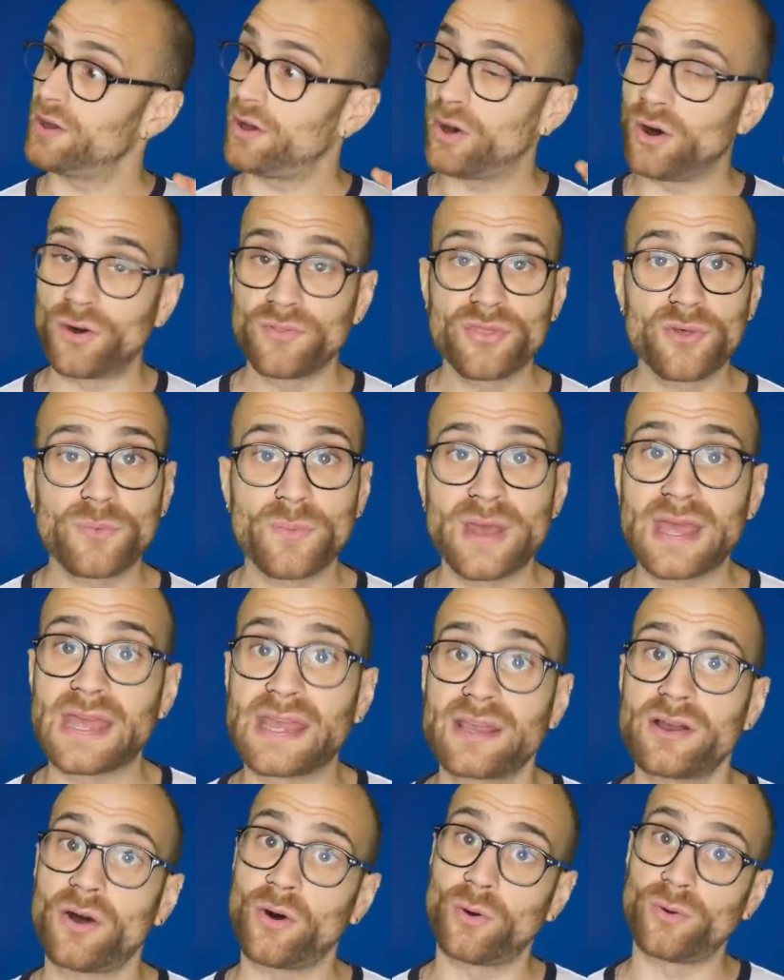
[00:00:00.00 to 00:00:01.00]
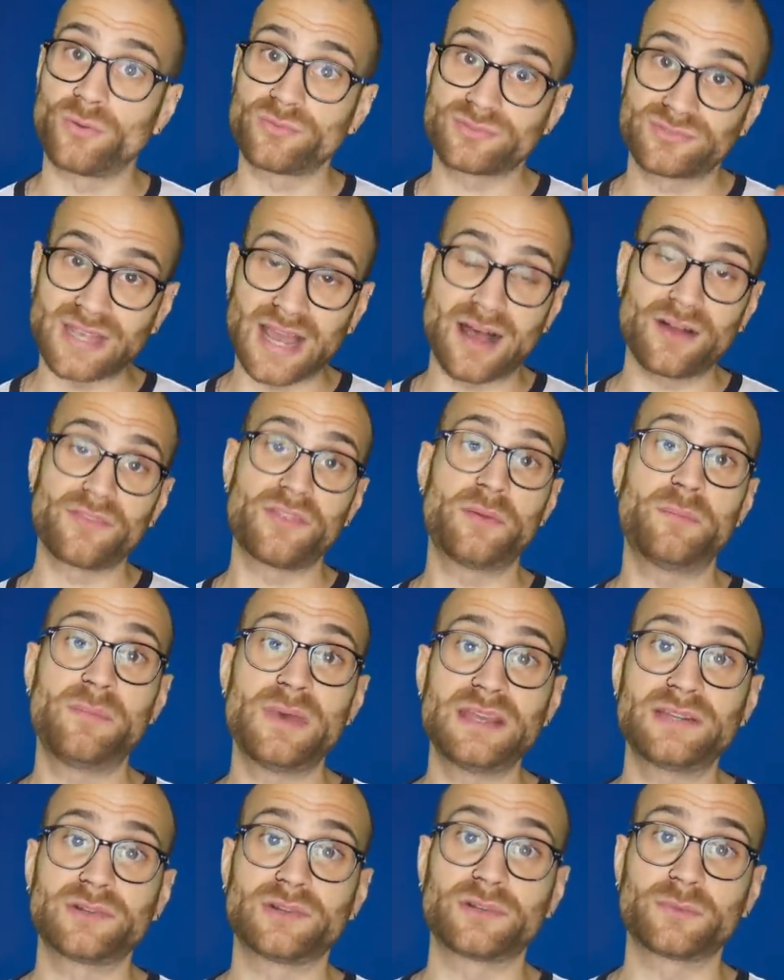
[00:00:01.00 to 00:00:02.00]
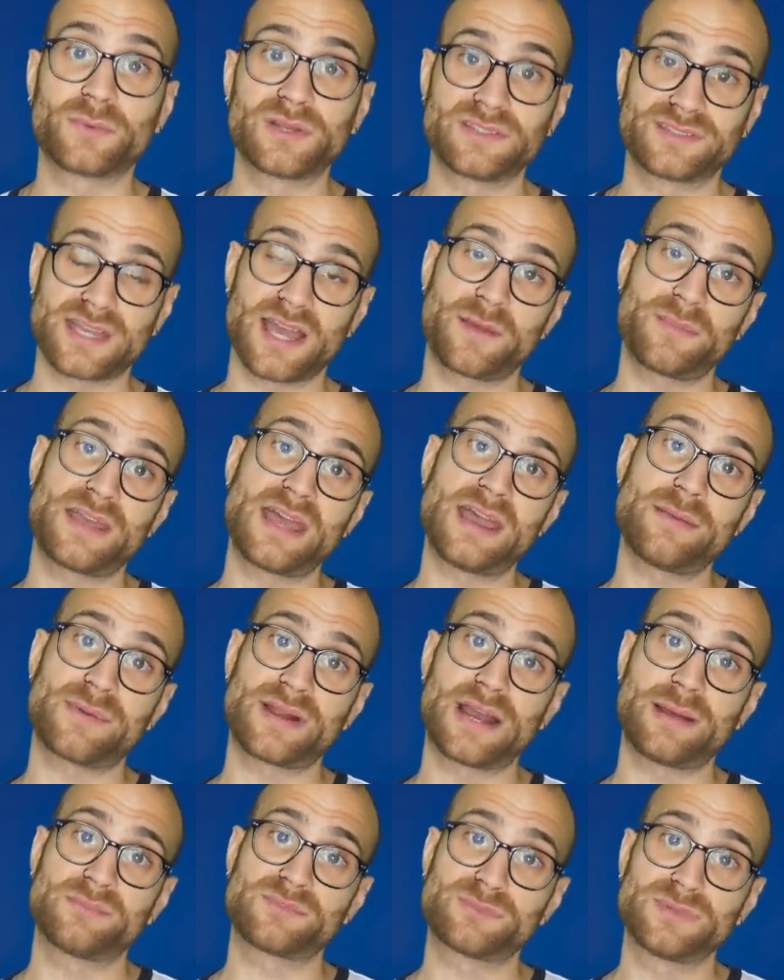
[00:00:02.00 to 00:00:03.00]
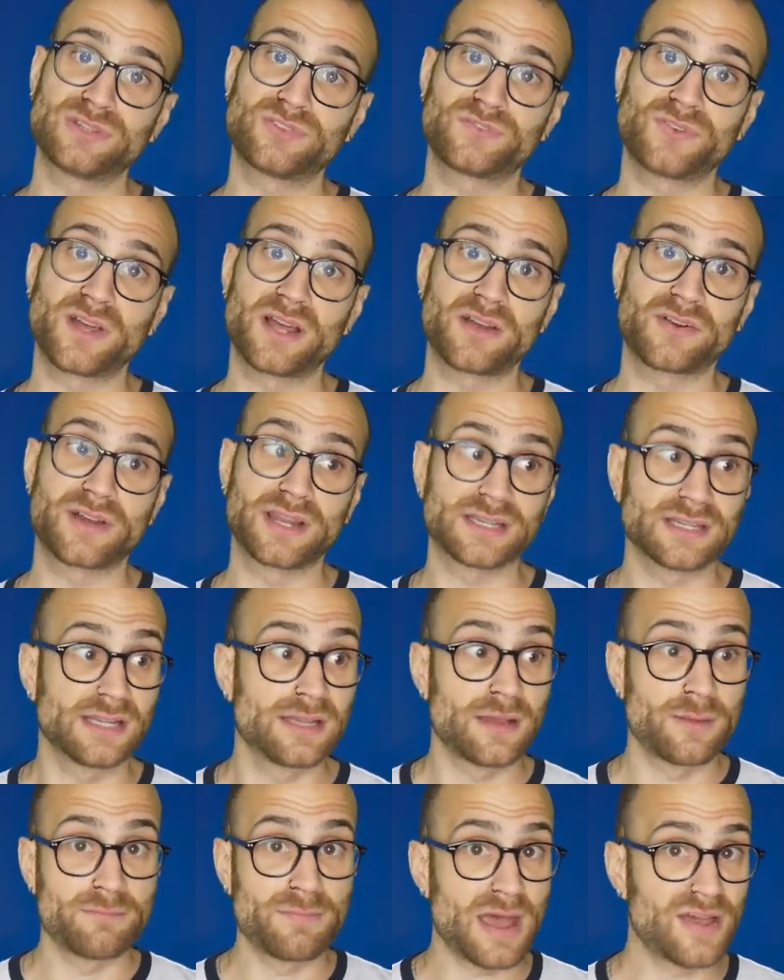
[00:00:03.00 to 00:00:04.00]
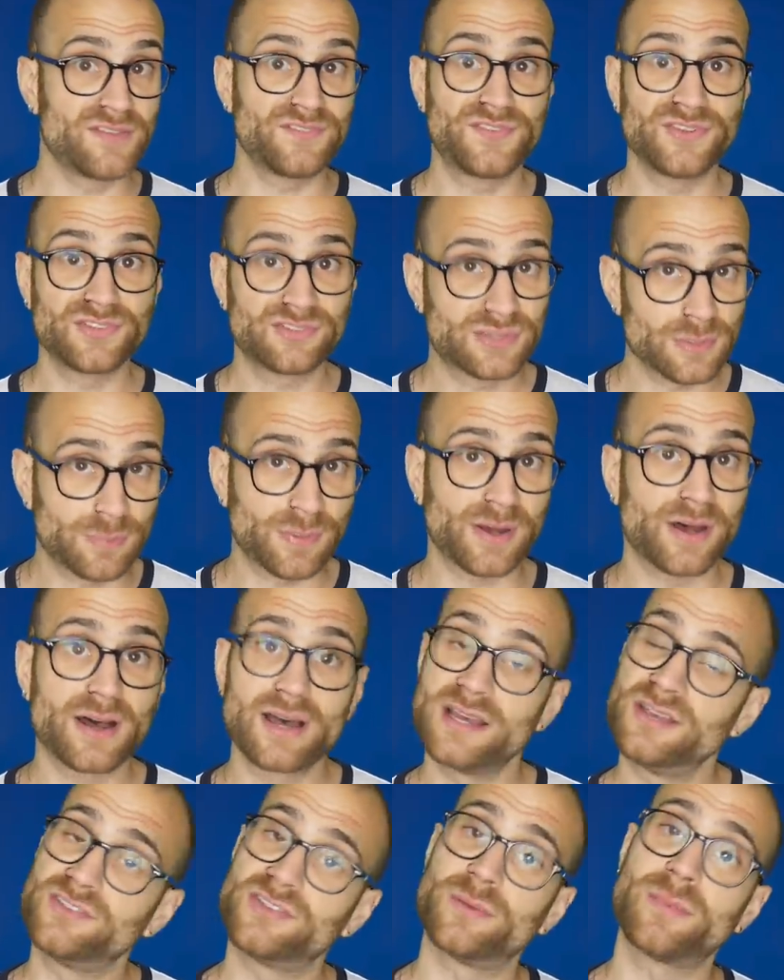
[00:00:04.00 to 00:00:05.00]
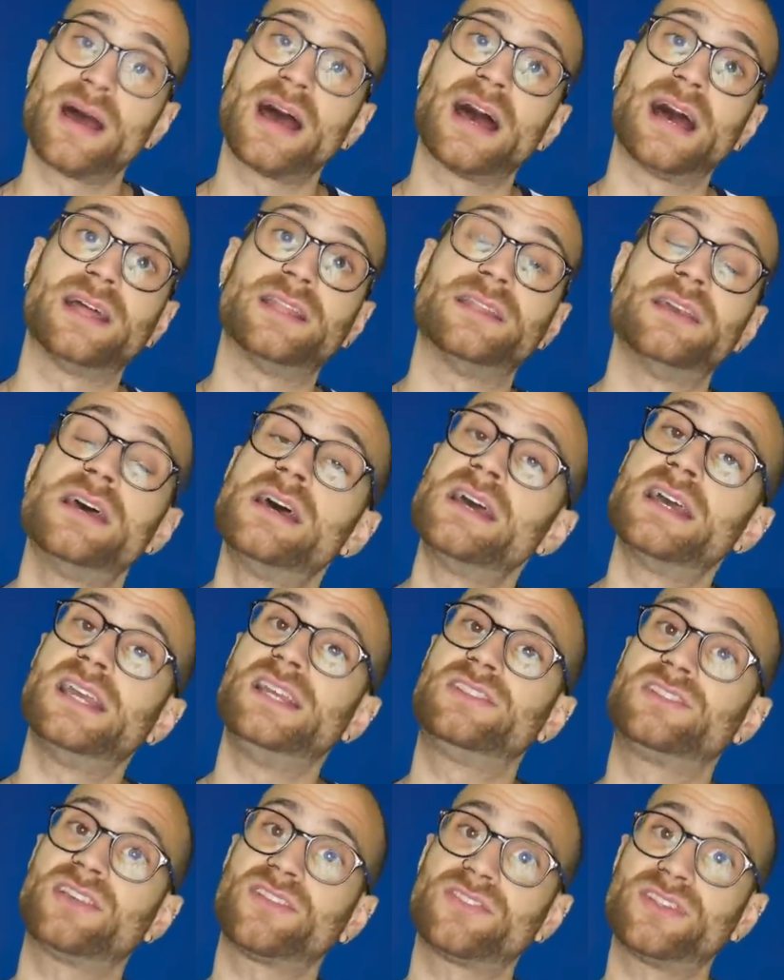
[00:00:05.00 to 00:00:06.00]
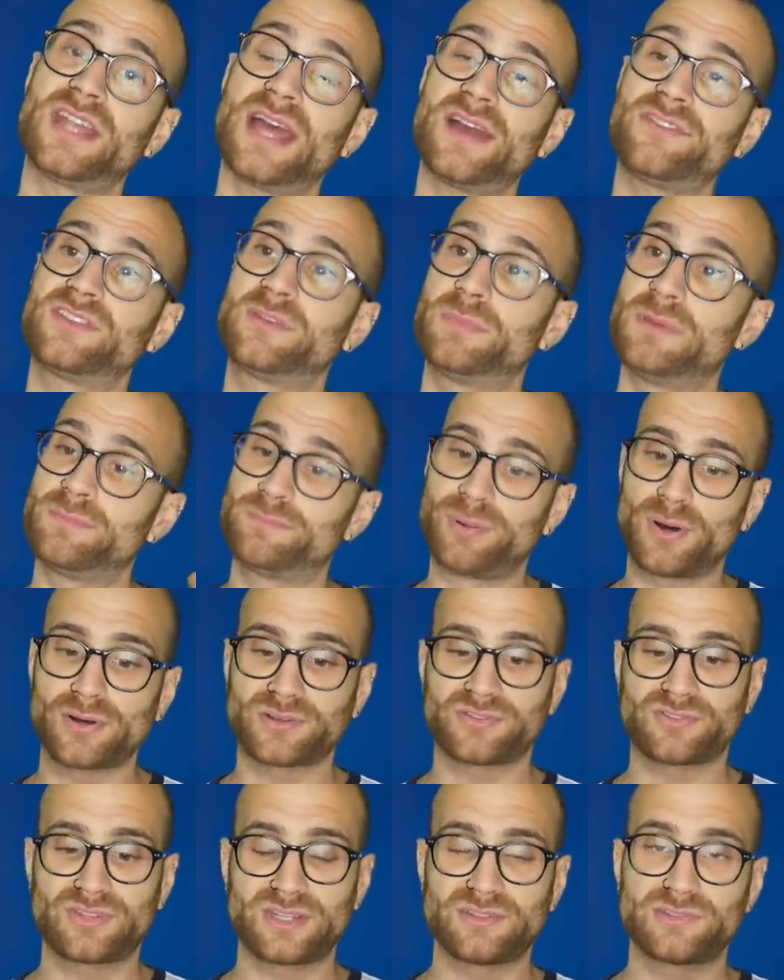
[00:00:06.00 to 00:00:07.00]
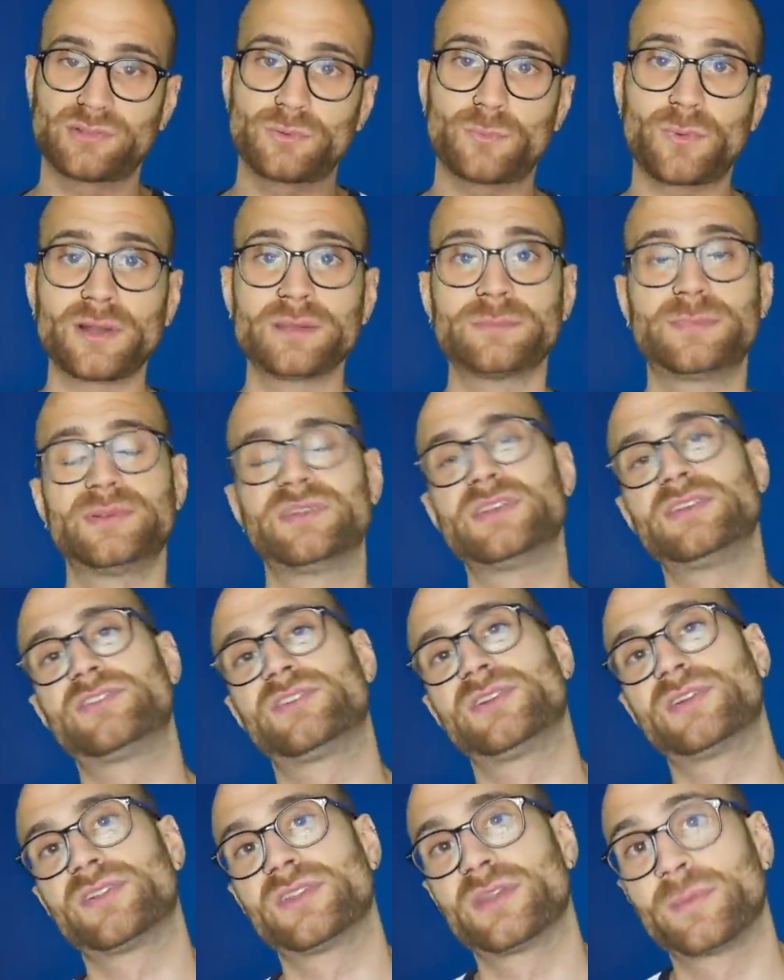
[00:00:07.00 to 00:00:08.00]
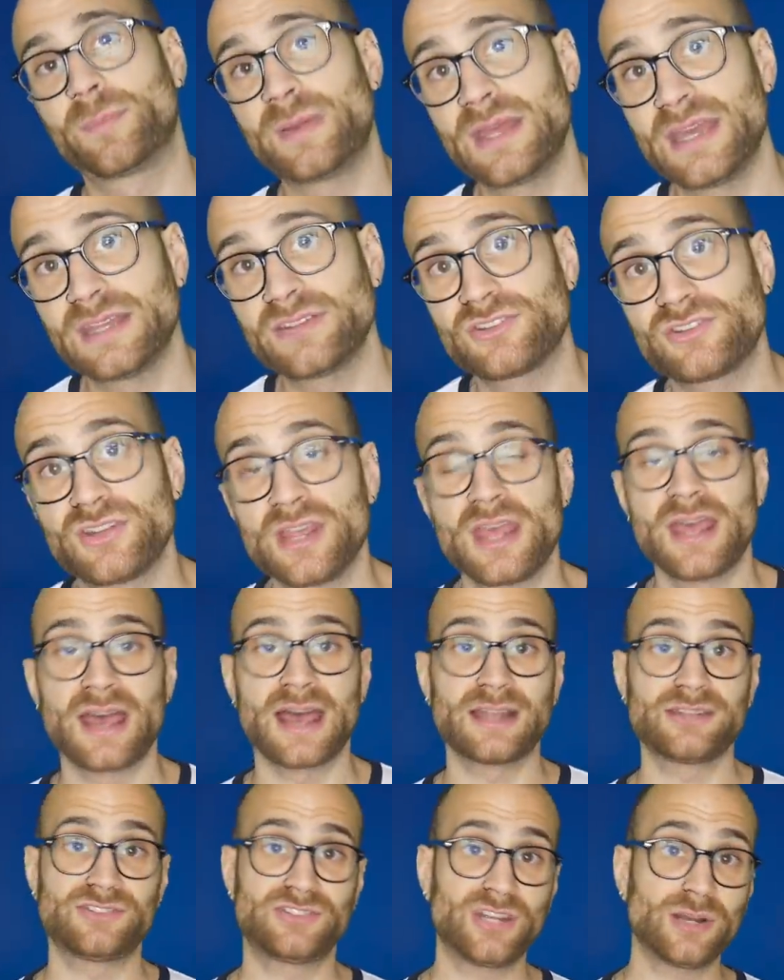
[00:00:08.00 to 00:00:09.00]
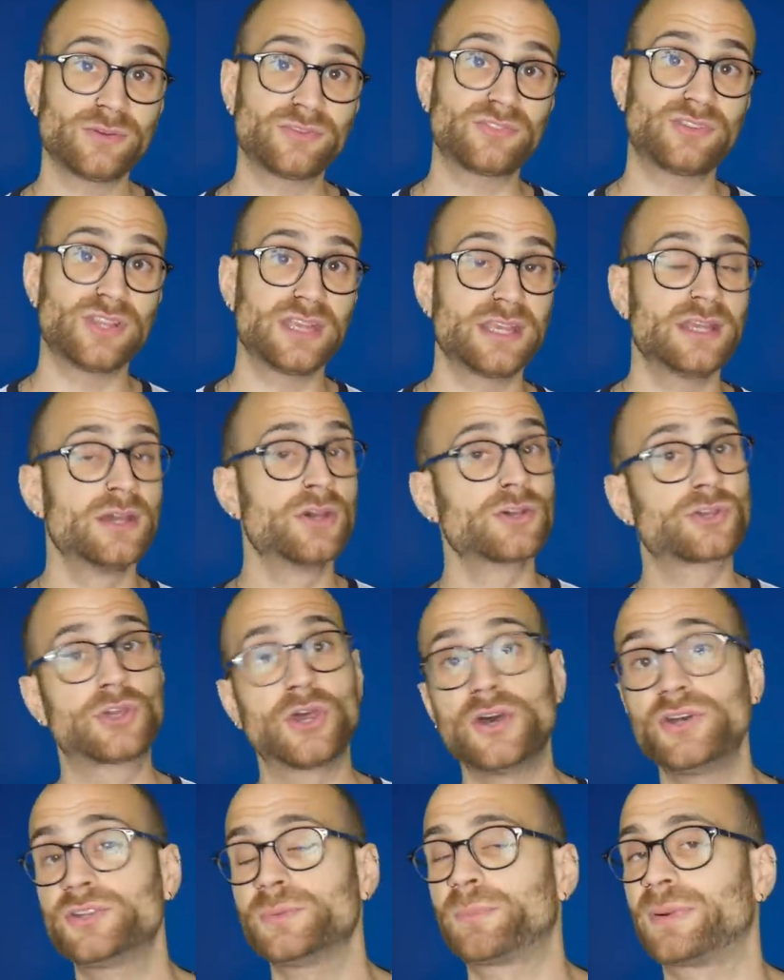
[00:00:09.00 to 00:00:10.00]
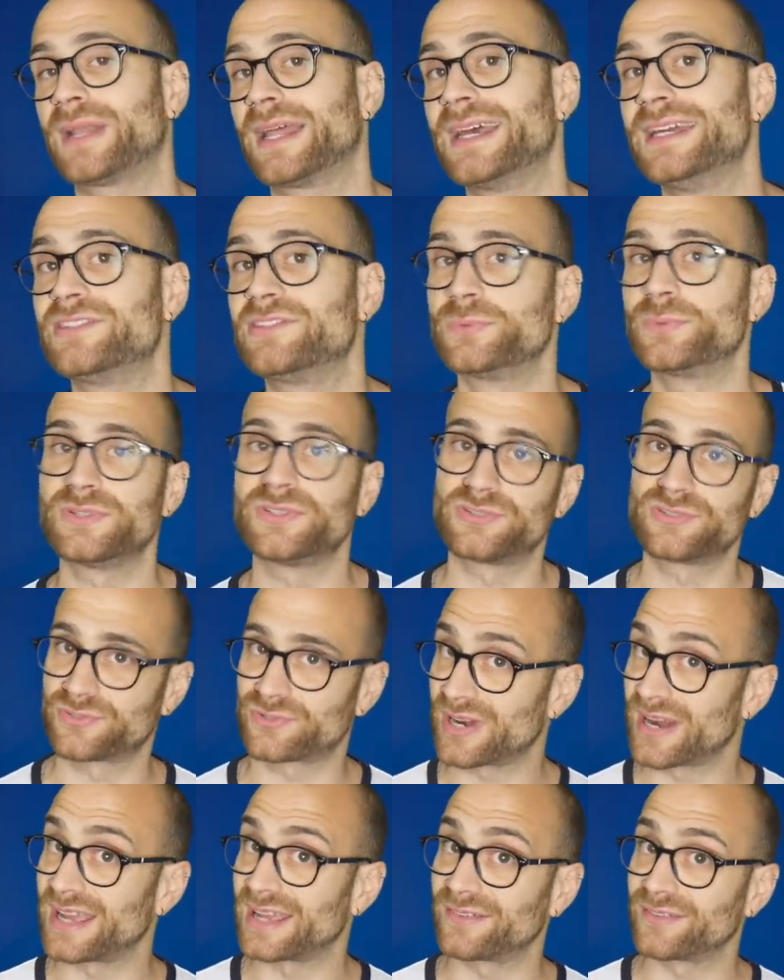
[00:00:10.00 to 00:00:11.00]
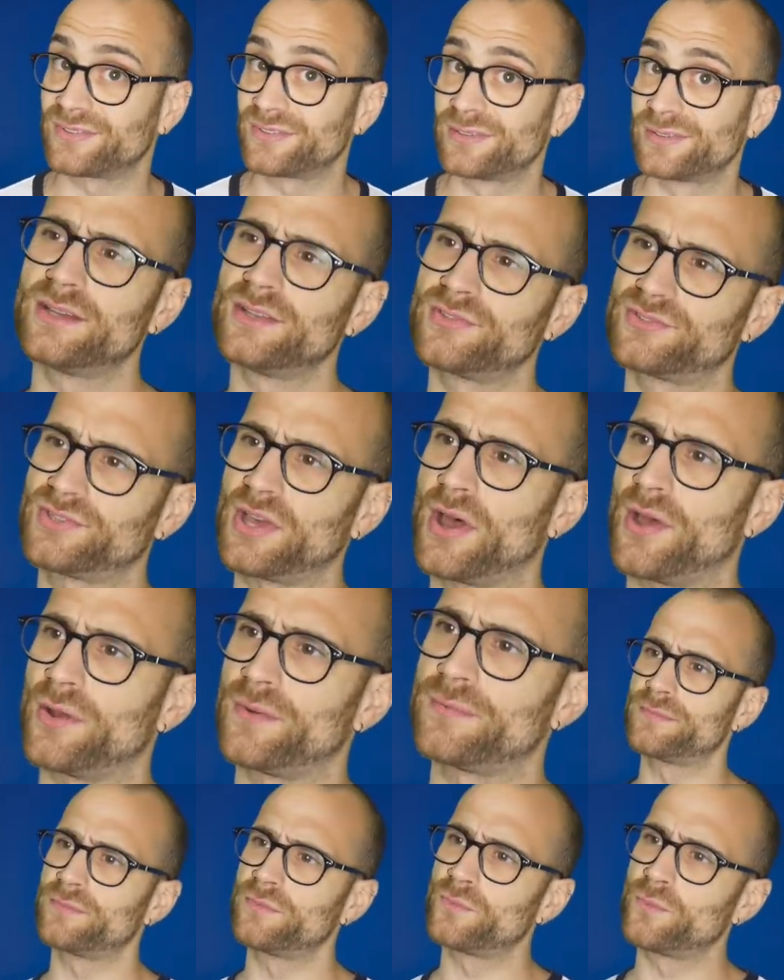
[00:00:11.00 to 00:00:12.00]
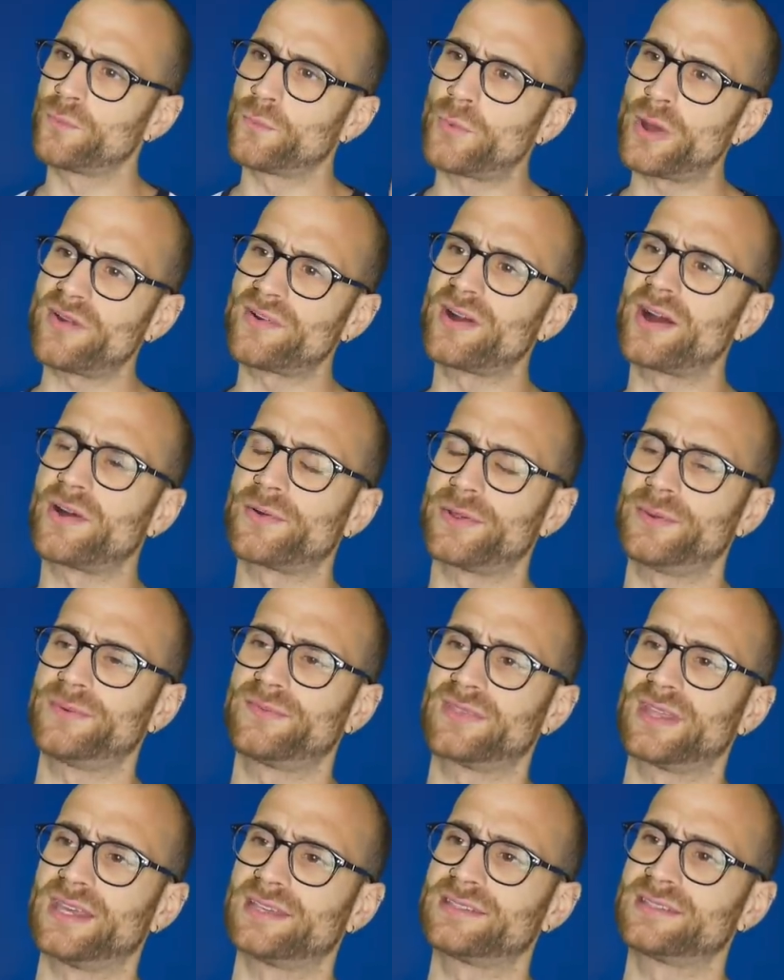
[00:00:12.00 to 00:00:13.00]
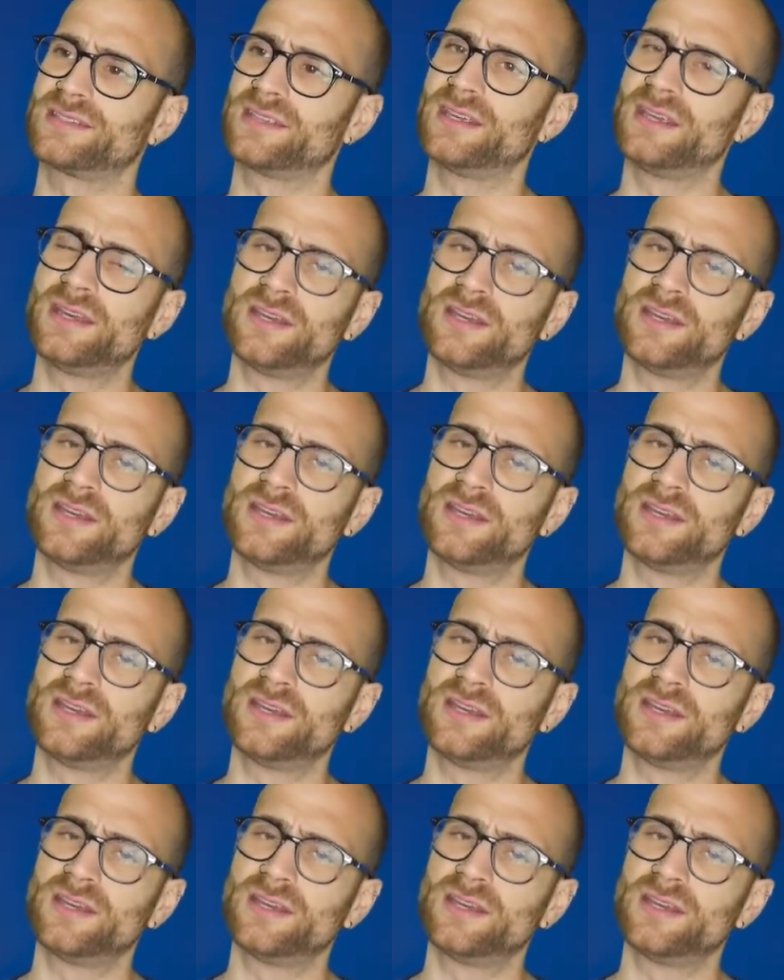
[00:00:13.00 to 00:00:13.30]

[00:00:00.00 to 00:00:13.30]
on the wing or down the middle when Tammy Abraham's misfiring, Memphis Depay is your man. He doesn't have to be boxed into one position on the pitch, and Chelsea could play to his strengths. So, where are we with this?